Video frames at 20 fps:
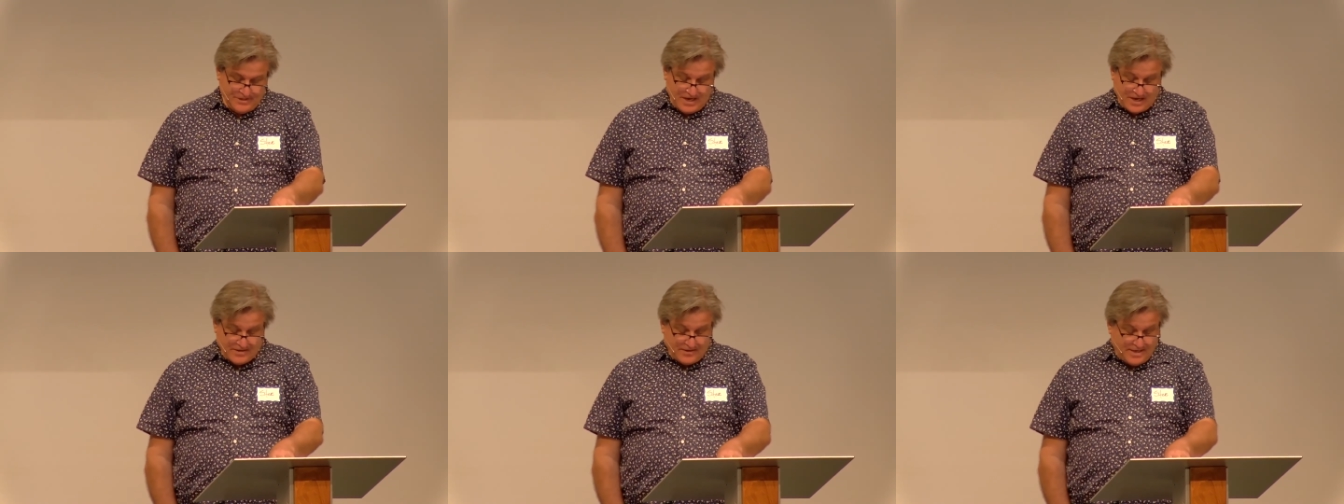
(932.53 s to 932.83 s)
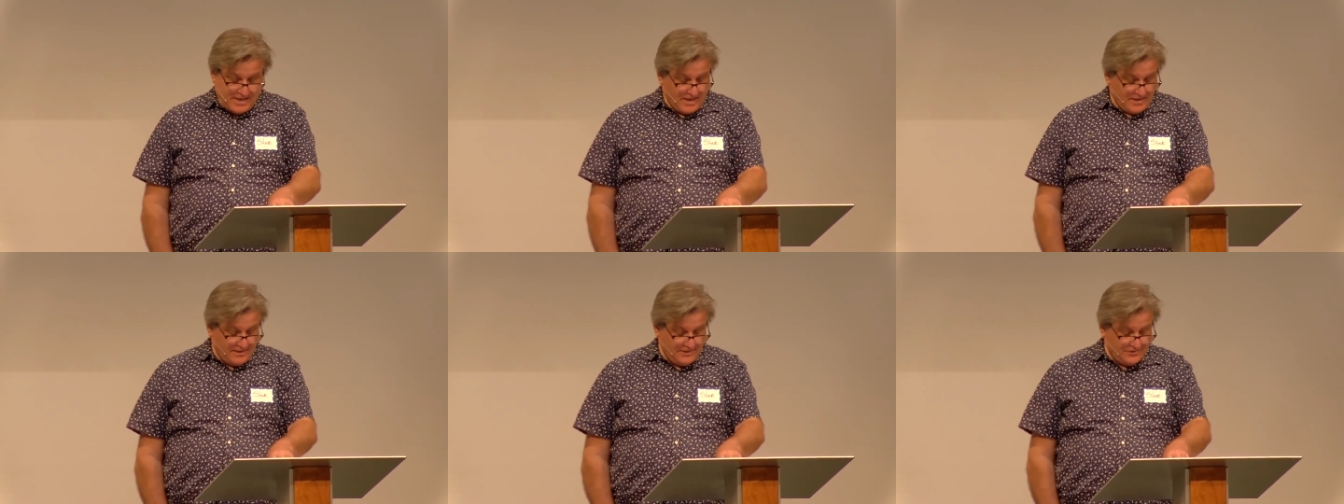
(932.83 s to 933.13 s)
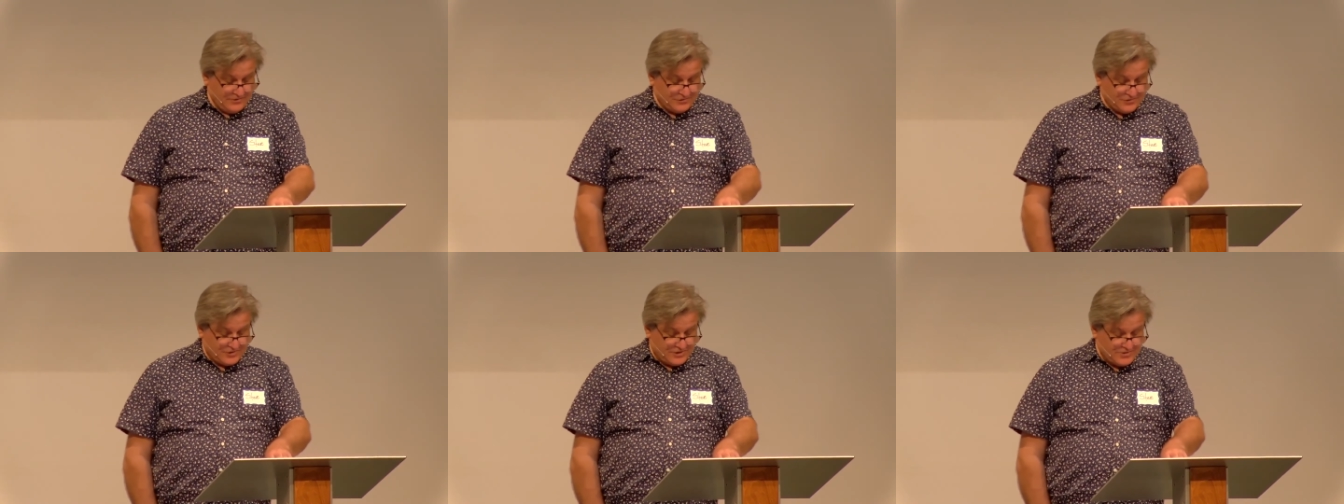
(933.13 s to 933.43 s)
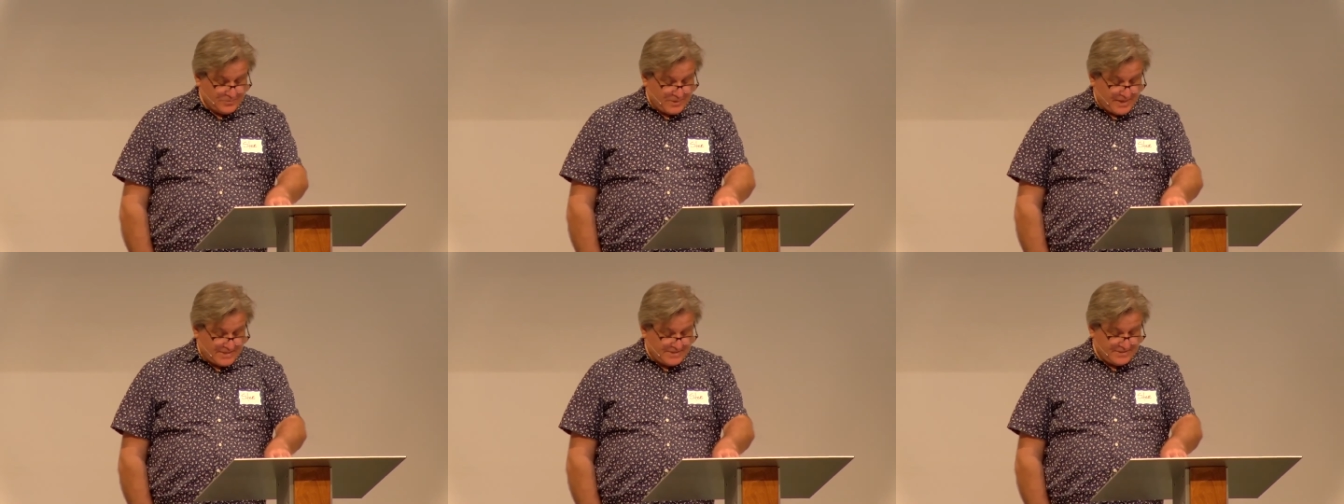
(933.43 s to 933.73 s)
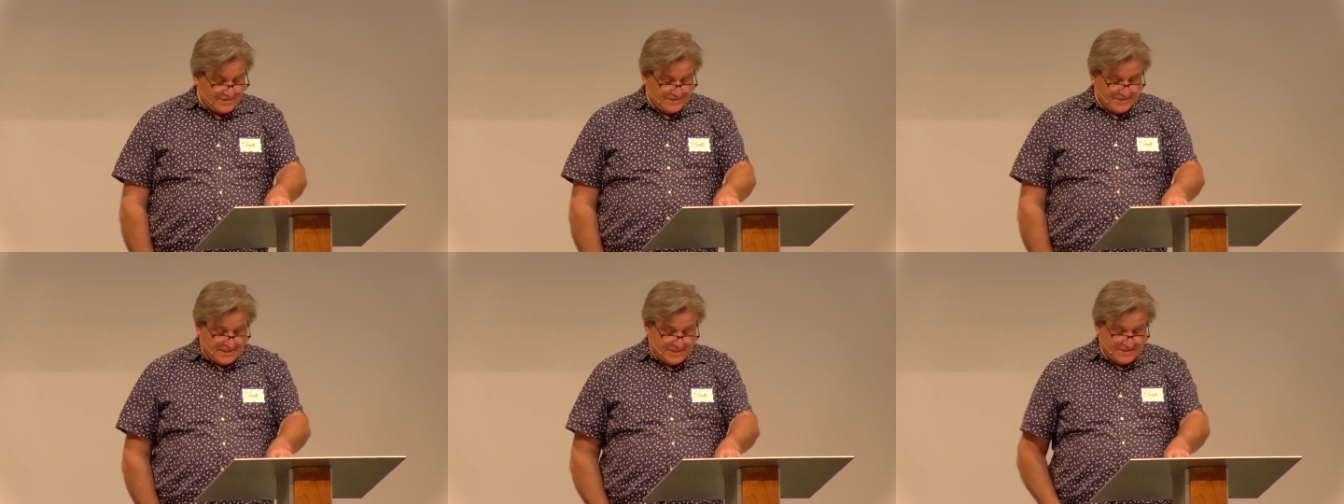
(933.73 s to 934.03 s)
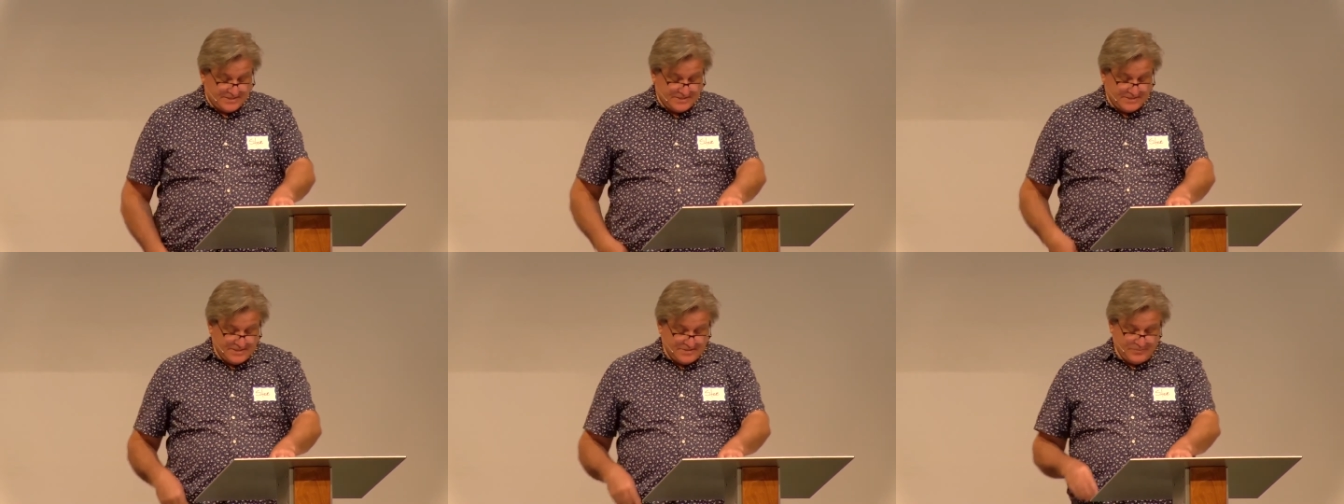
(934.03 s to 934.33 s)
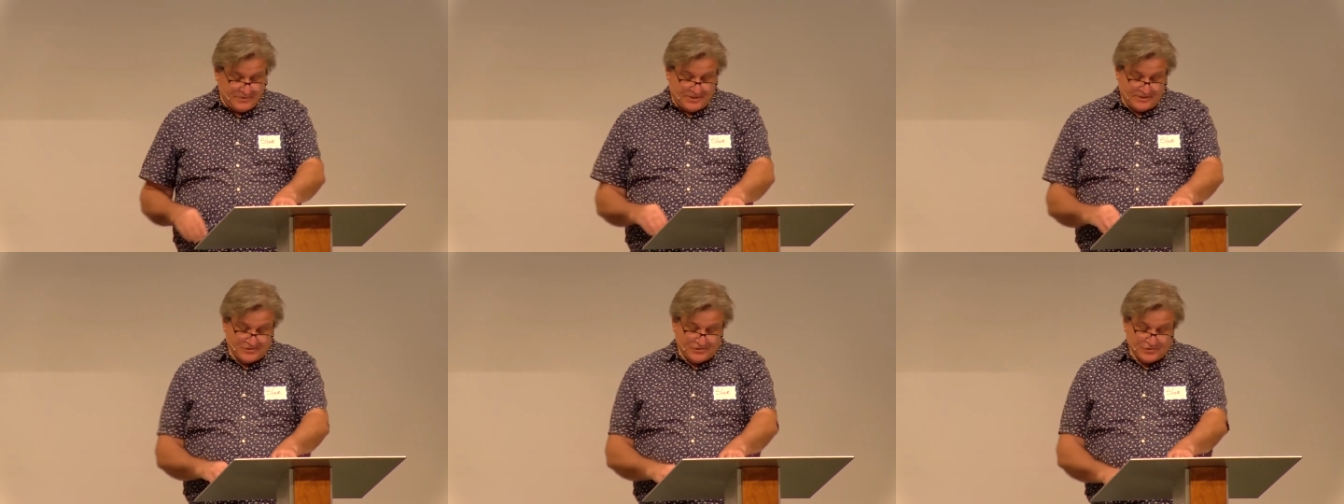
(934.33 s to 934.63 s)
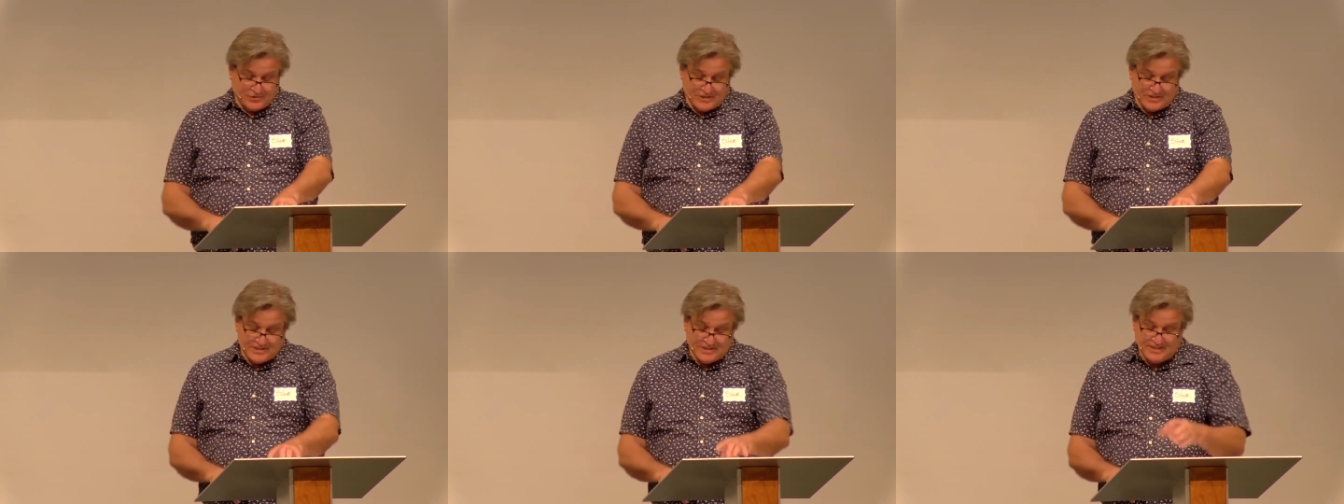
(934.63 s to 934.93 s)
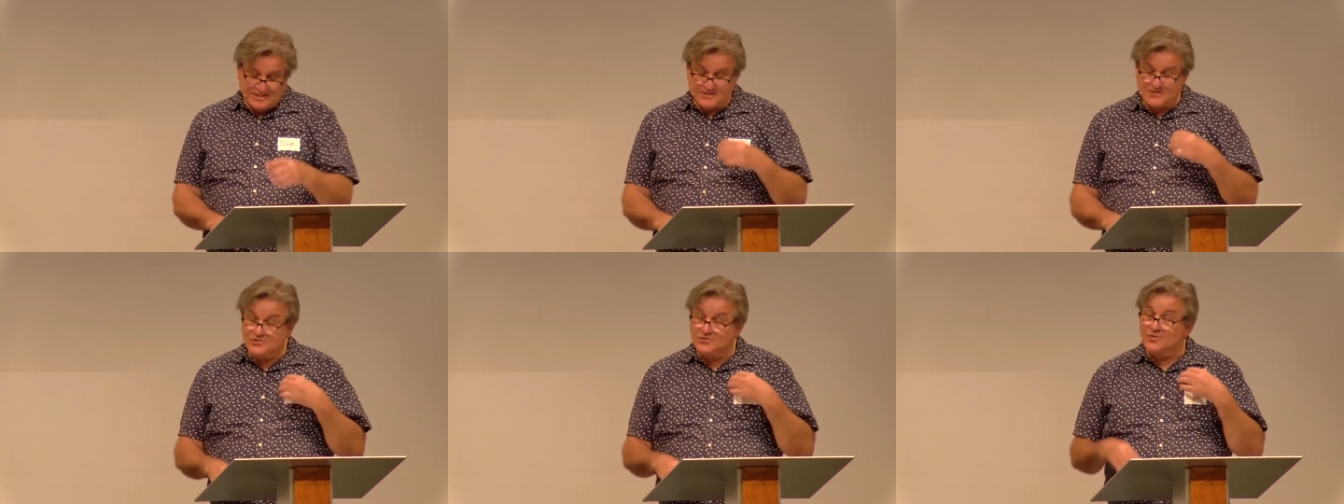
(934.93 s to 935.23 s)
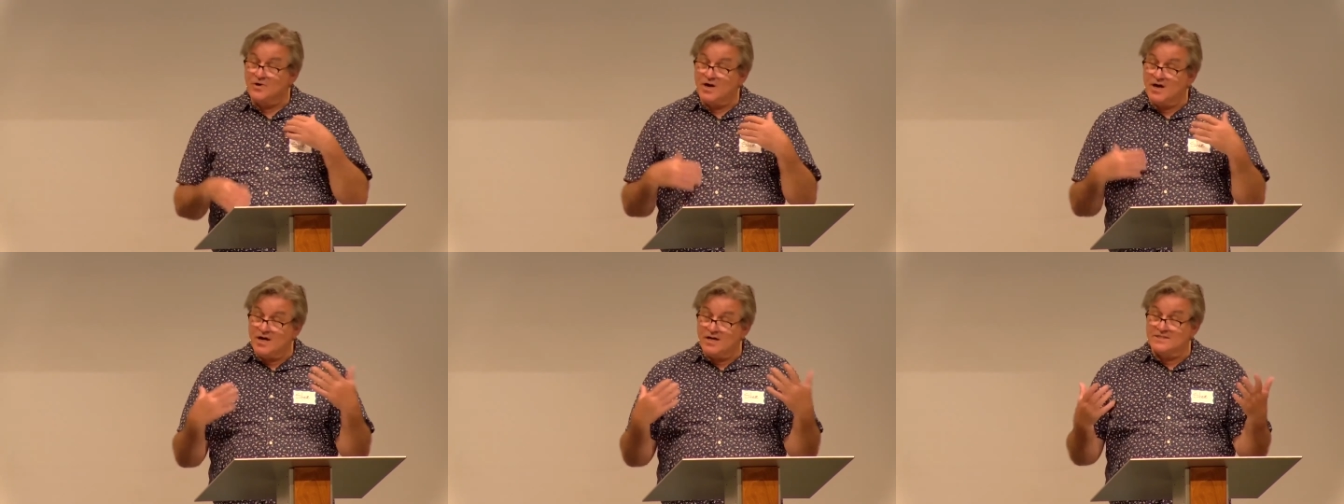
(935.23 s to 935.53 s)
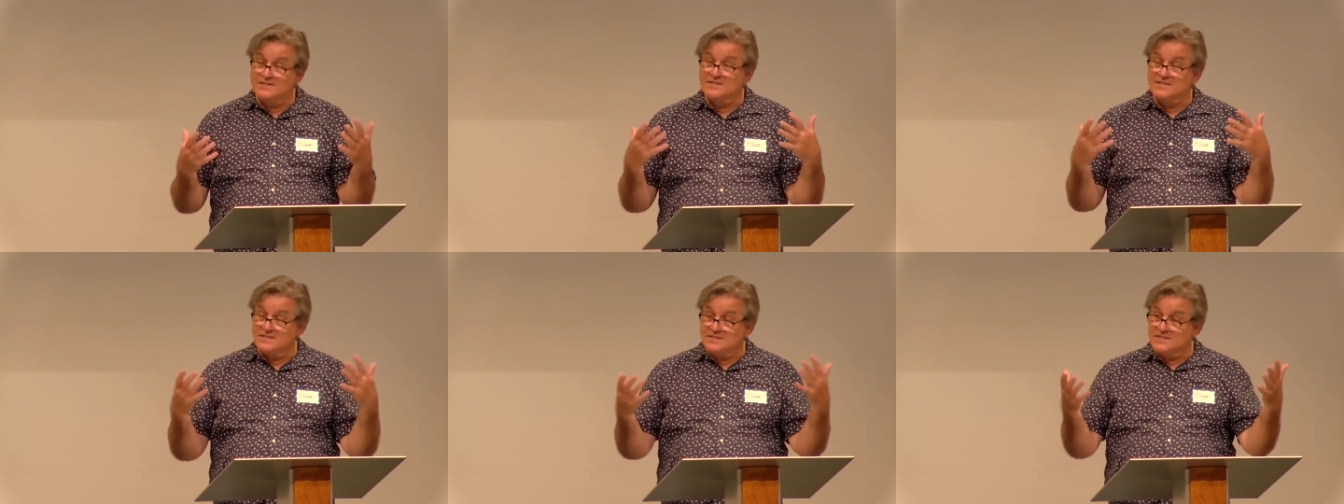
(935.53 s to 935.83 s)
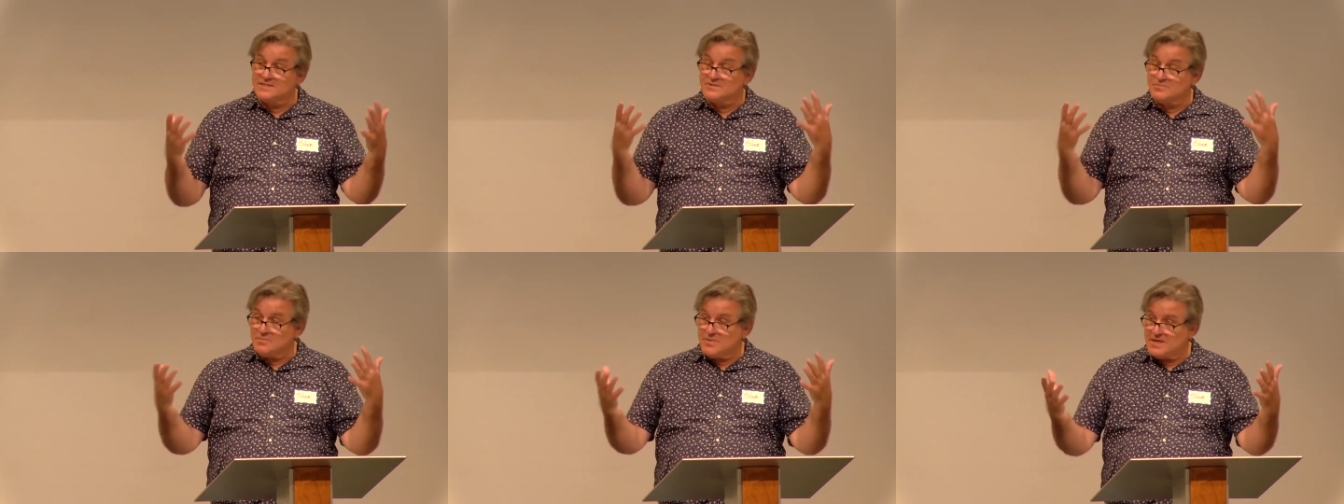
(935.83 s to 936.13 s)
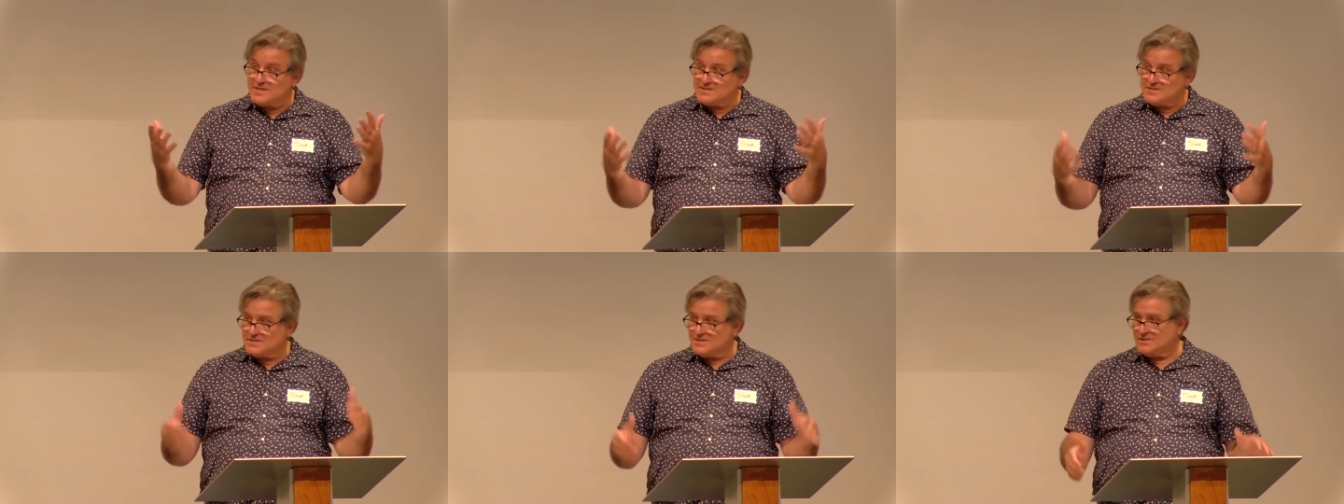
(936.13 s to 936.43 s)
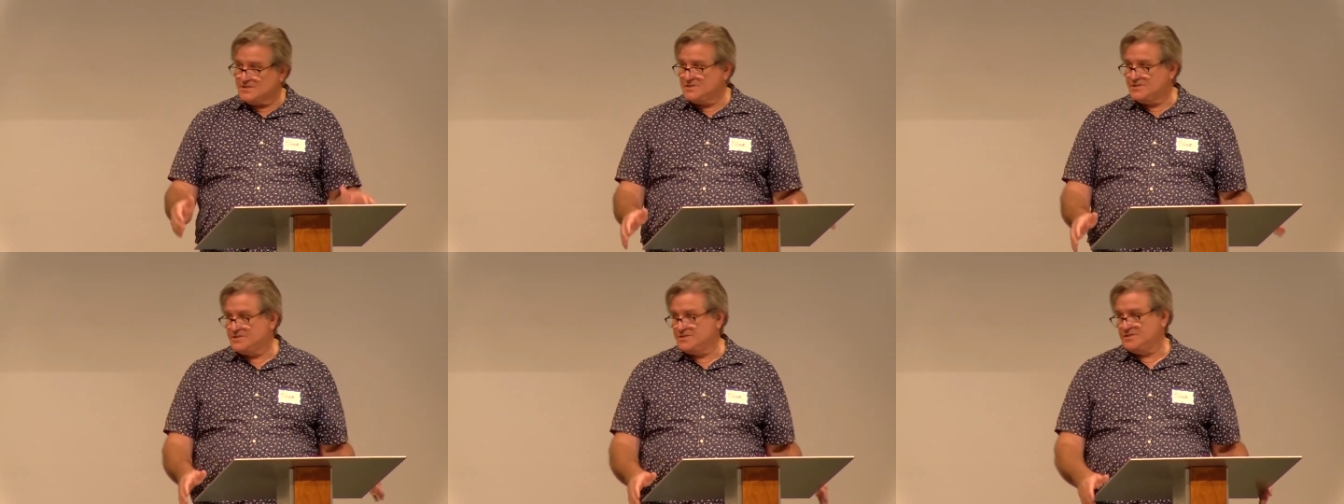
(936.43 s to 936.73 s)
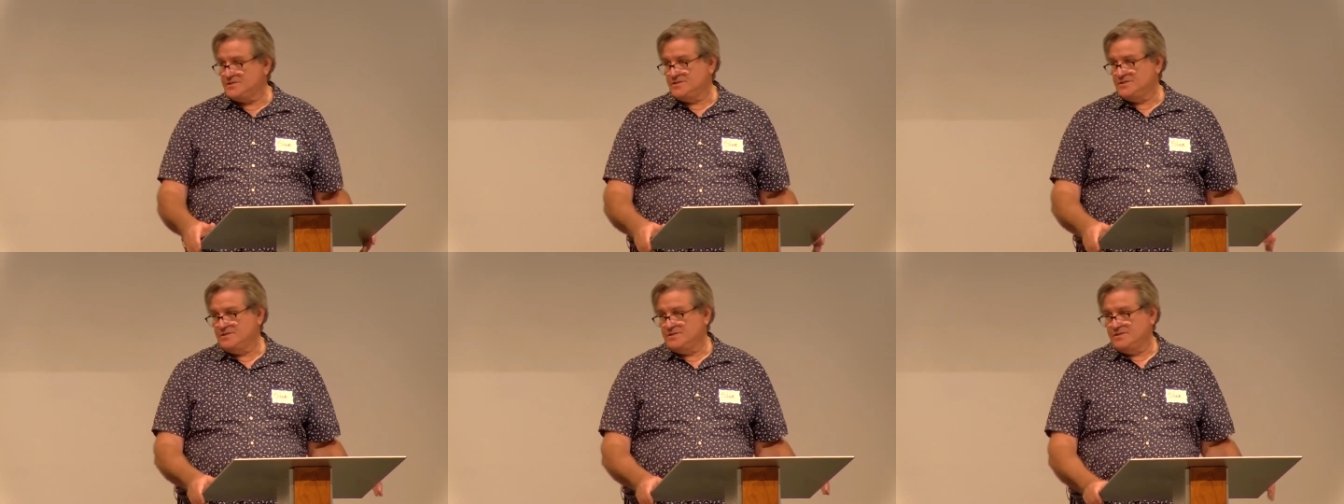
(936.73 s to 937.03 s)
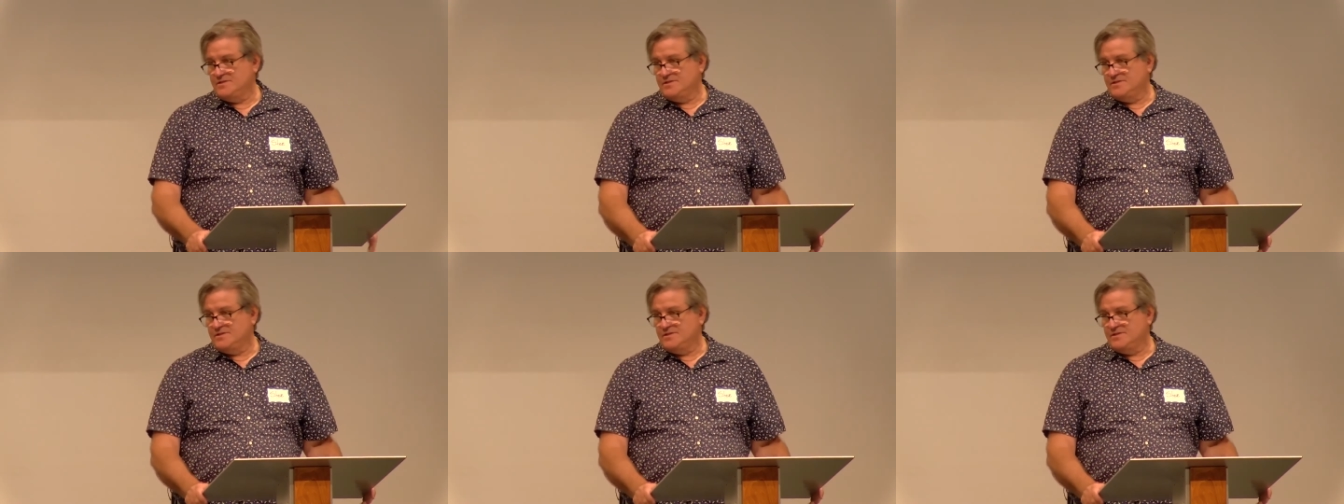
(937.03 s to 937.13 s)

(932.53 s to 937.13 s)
not counting their trespasses against him, and entrusting to us this message